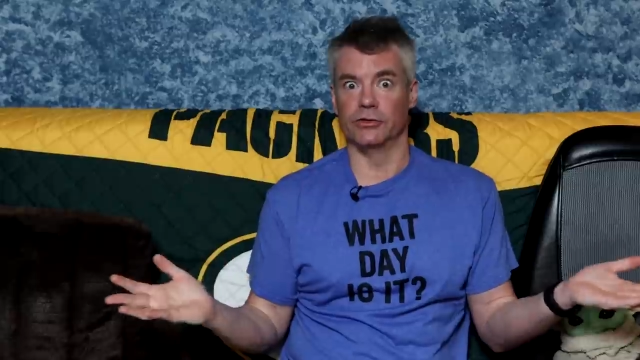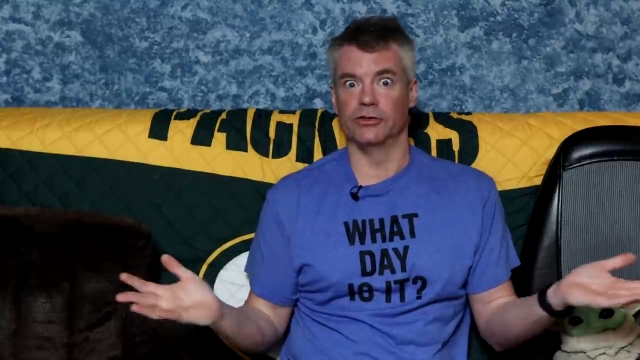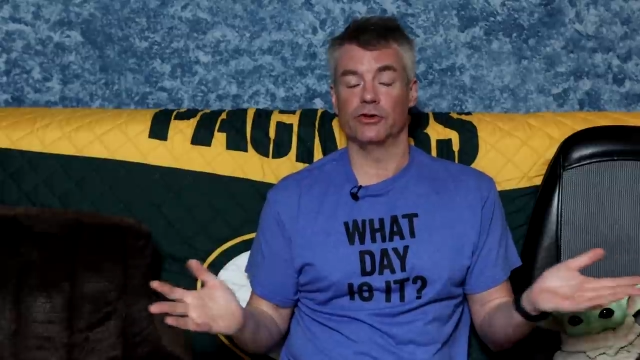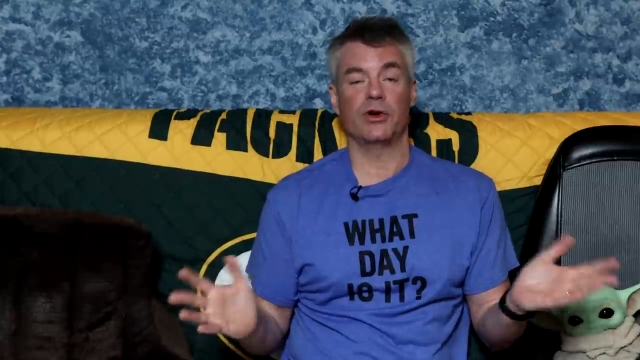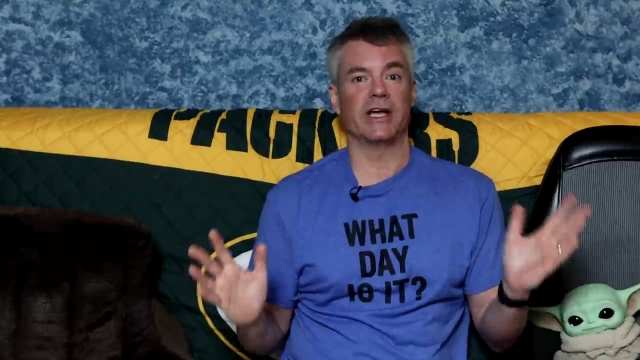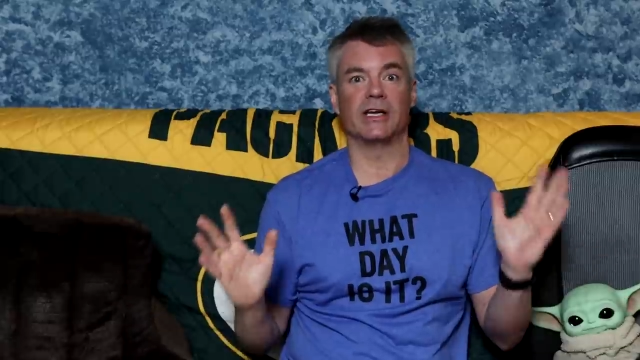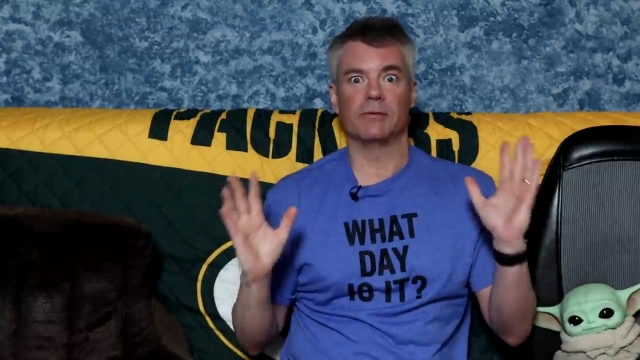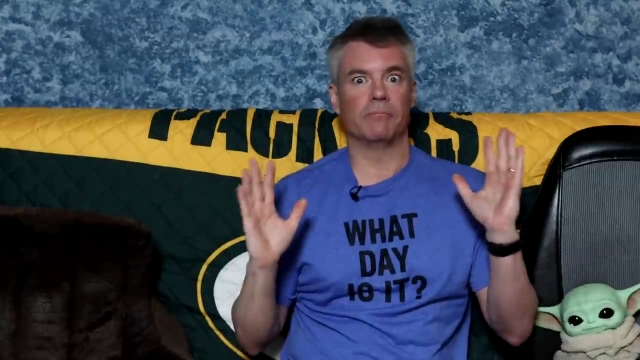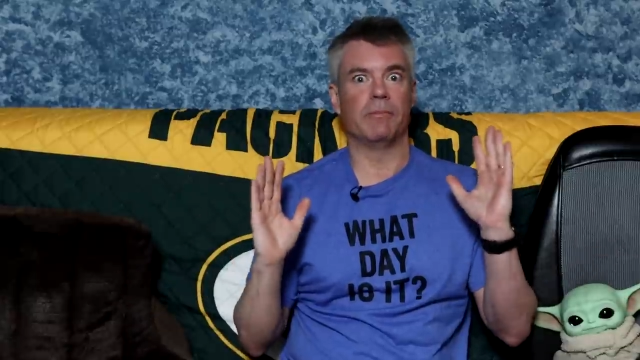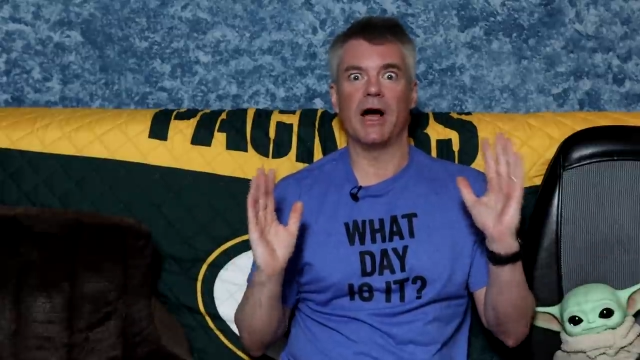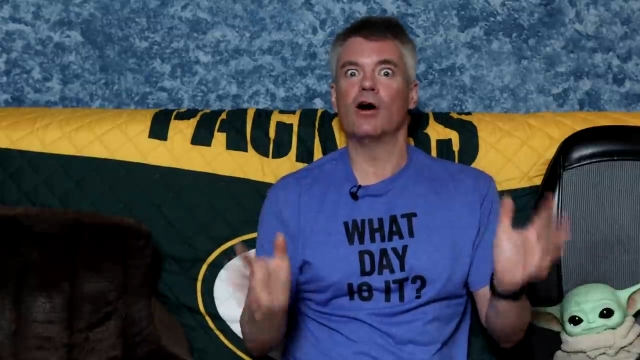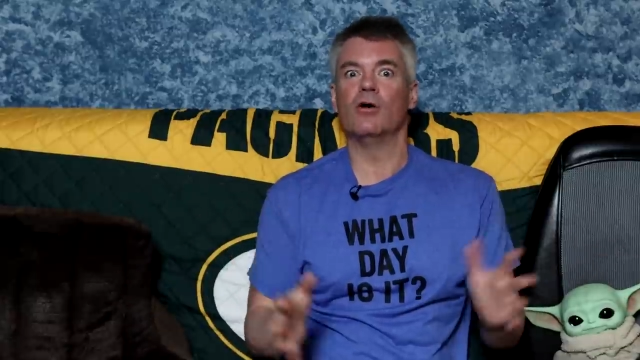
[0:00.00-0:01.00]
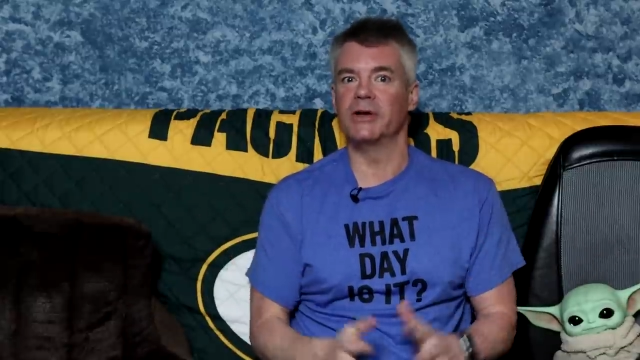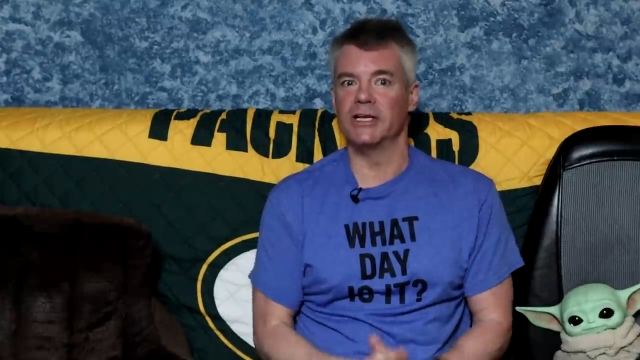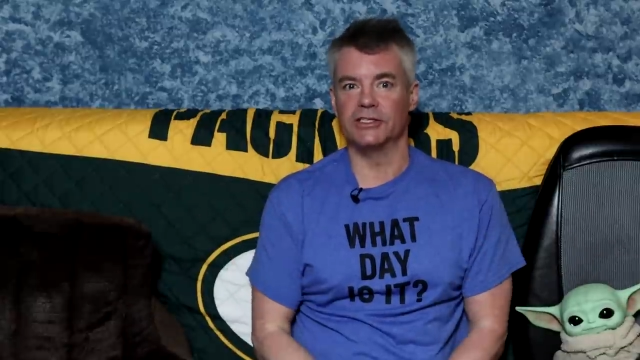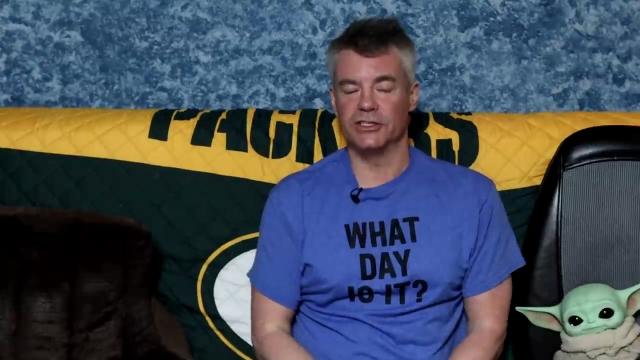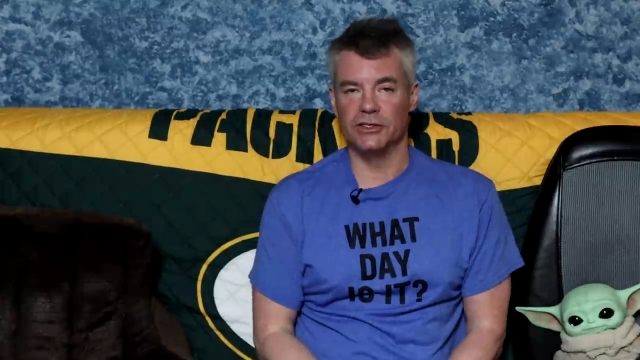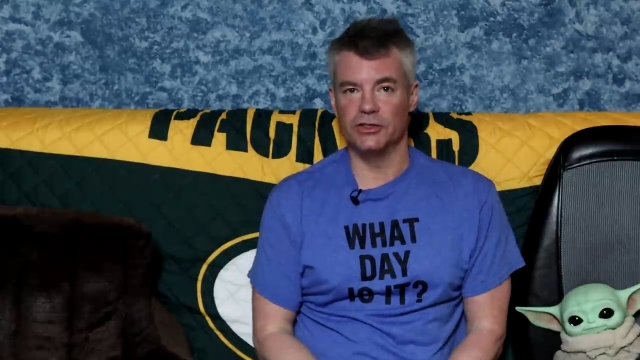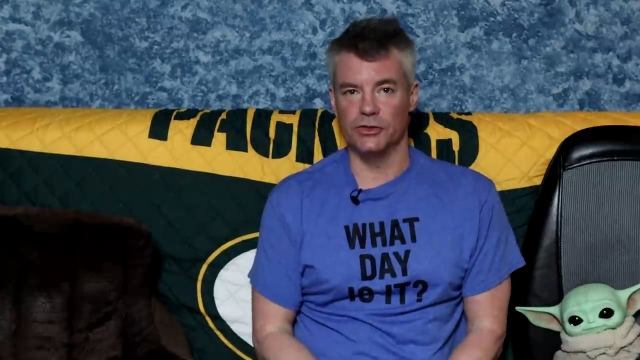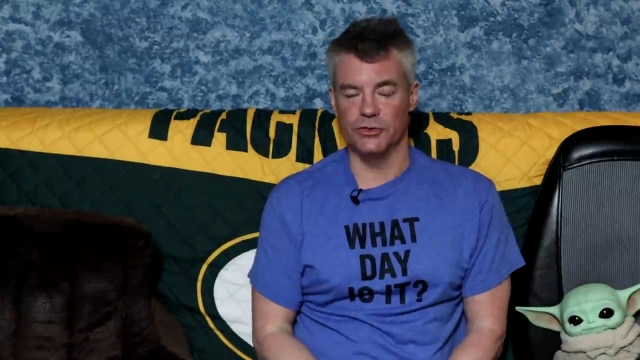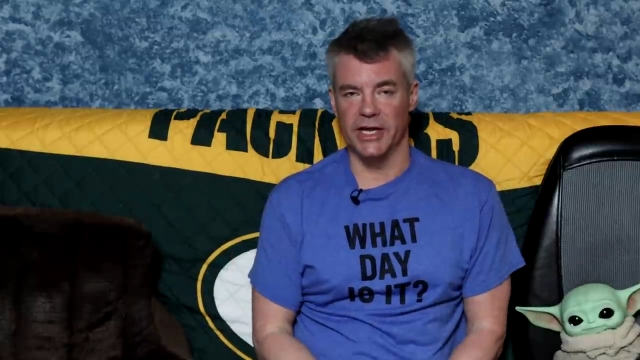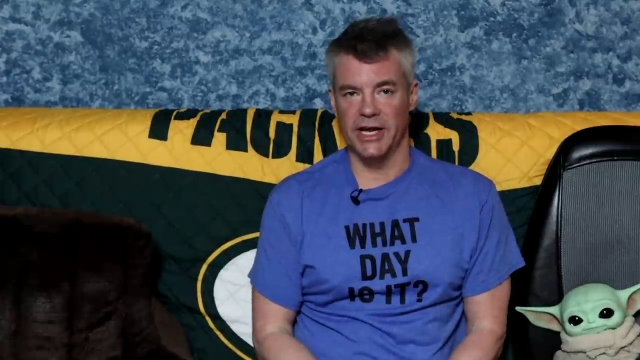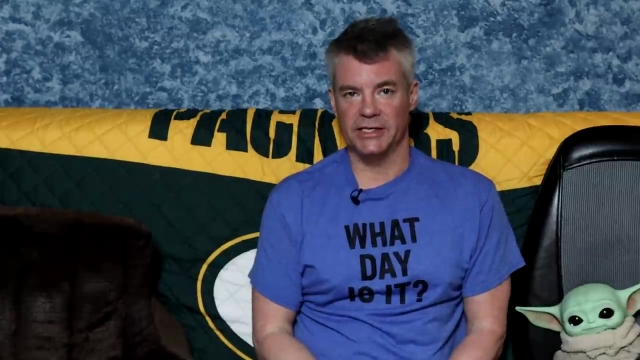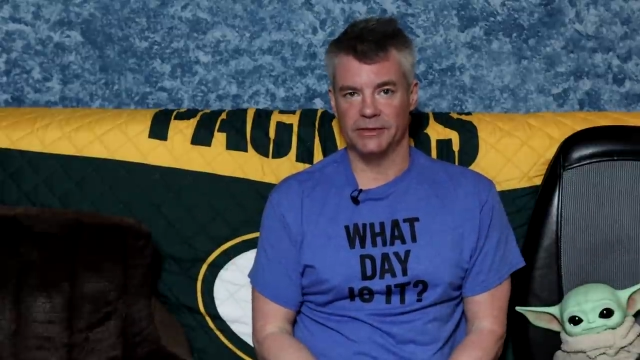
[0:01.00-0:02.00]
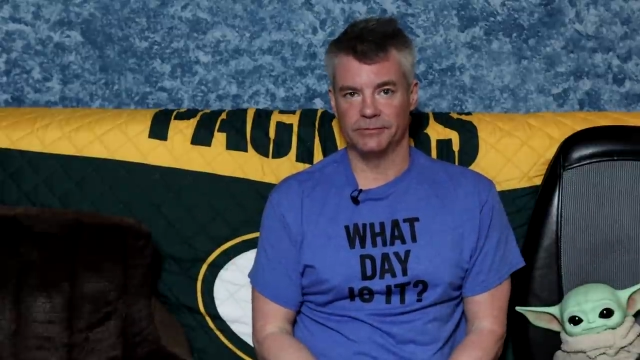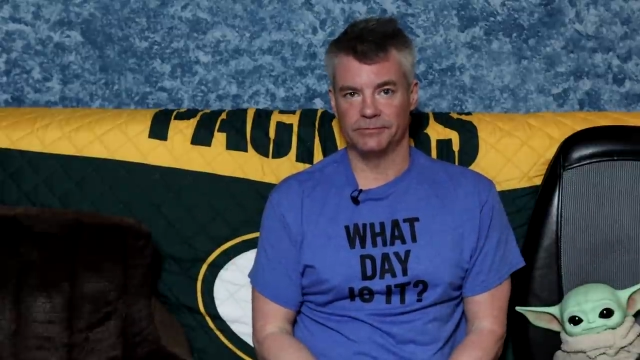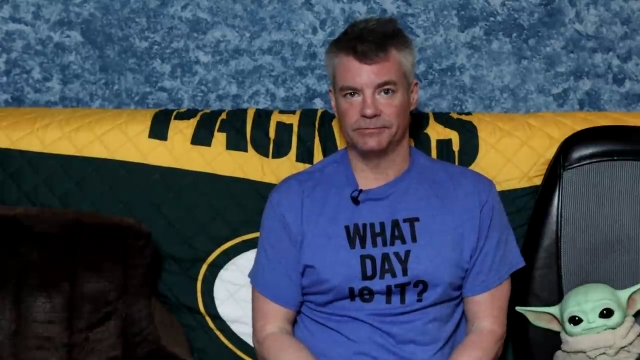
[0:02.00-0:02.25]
you enjoy it, by all means do that.